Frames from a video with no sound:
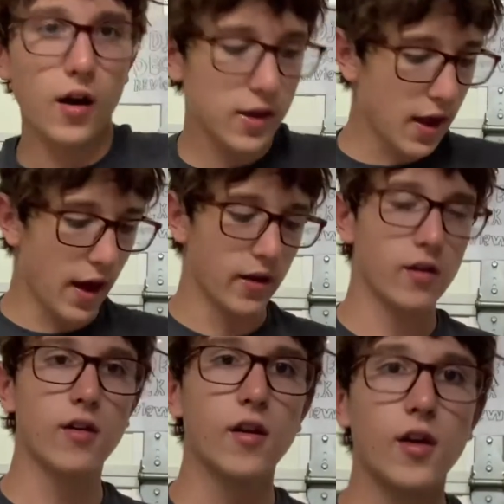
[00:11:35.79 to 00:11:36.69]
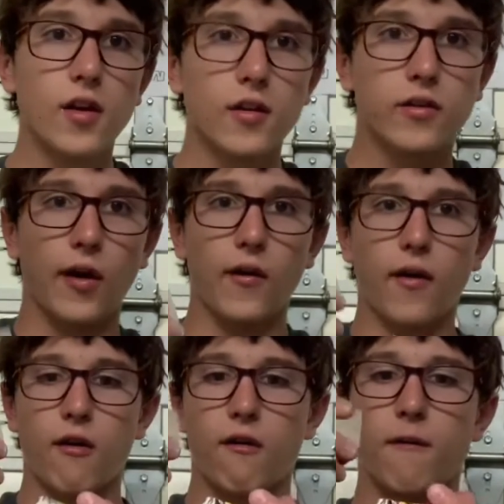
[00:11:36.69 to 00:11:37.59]
Yay.
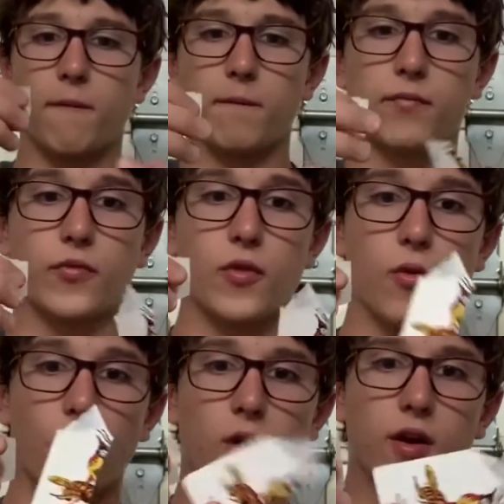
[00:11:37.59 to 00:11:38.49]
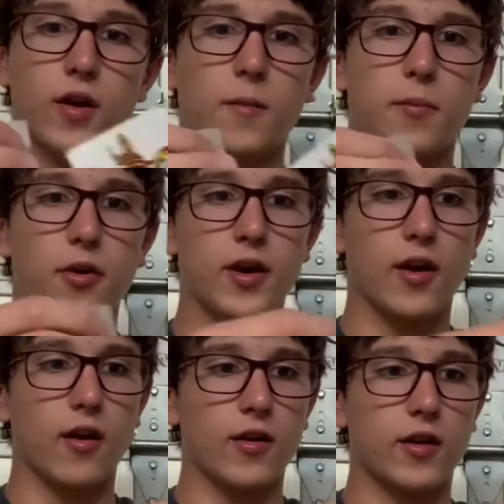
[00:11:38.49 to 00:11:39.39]
So, we're gonna put it
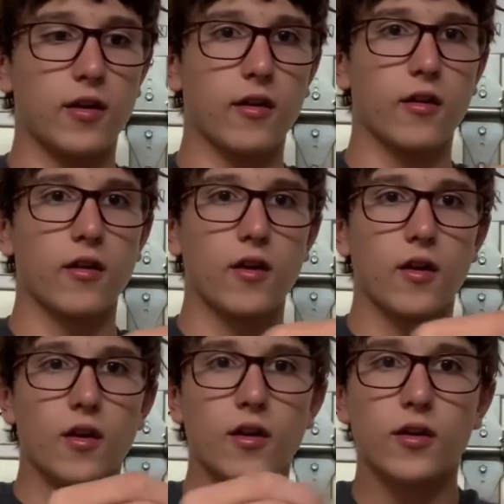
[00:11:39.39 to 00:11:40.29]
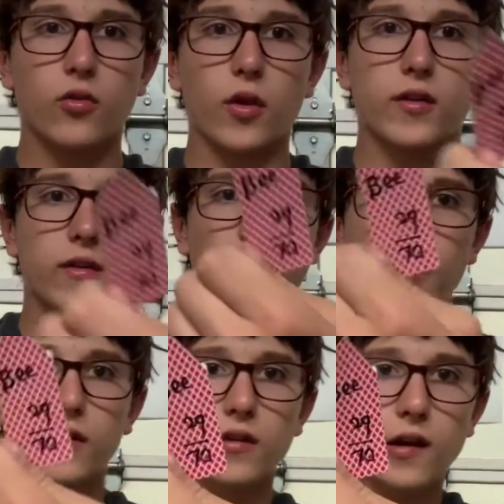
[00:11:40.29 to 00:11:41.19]
on here. Here's what it
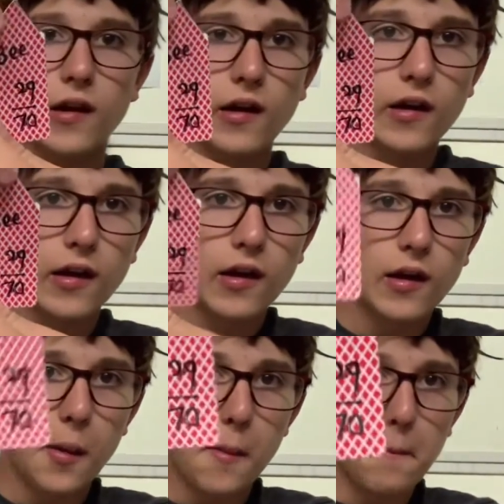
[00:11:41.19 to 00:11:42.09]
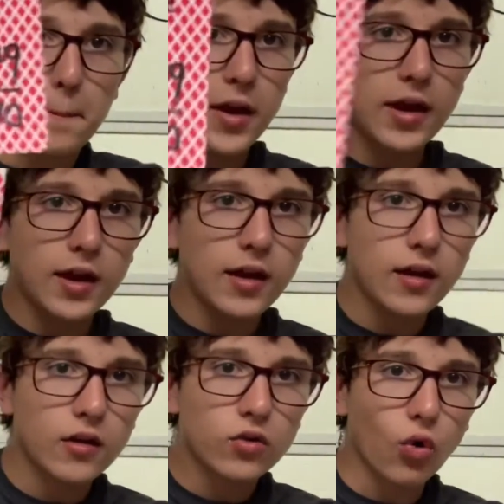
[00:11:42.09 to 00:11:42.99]
says. B
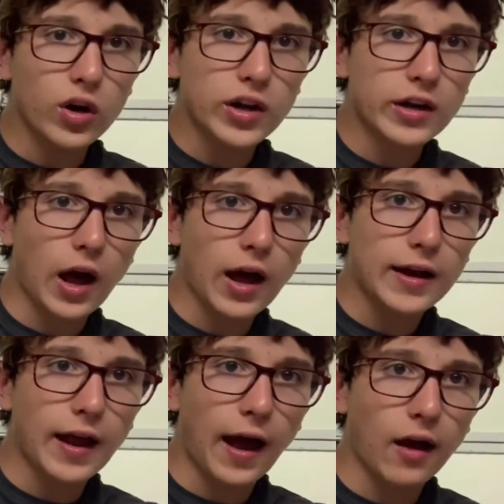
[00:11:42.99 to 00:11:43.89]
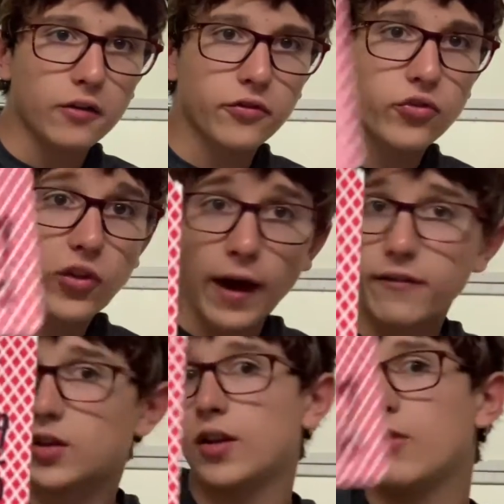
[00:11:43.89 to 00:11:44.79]
29 out of
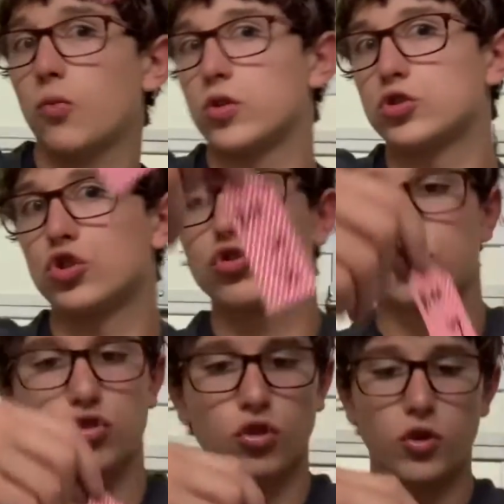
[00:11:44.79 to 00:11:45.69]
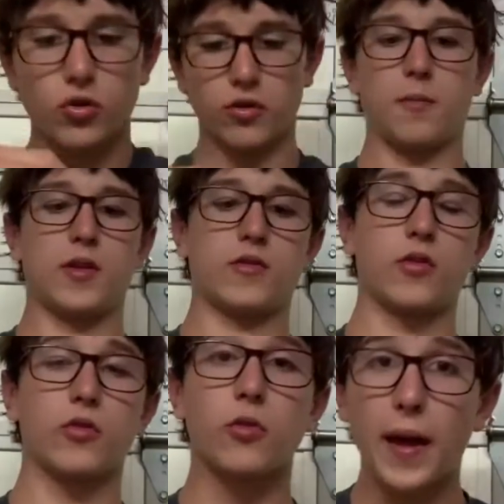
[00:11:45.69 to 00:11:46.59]
70, which is true. That means it
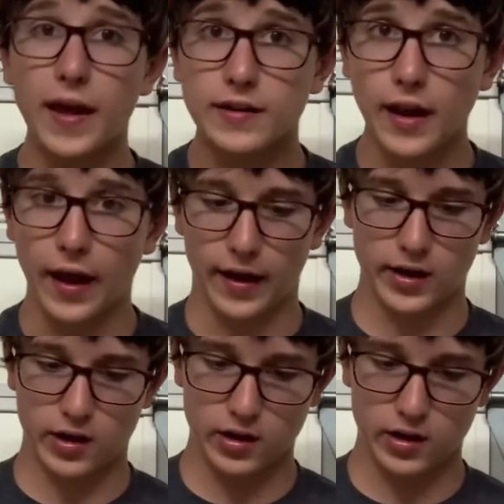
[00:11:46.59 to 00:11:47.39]
was a bad deck.